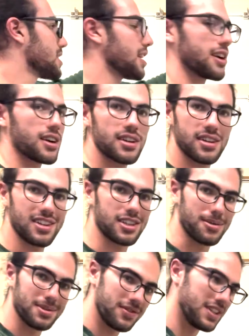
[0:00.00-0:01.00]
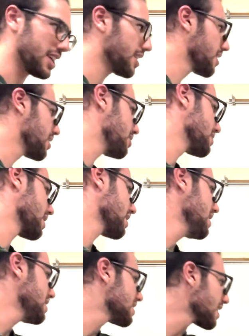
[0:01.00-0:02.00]
here in terms of t using
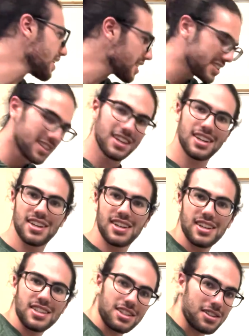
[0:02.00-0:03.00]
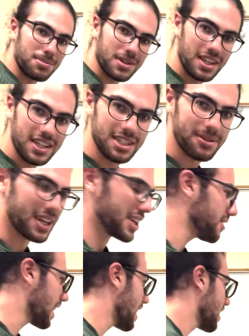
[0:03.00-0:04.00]
these things. So it's pretty easy, we can do
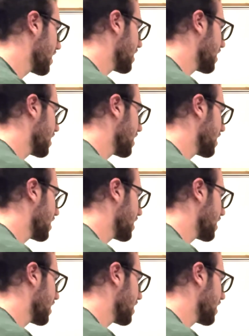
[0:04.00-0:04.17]
that.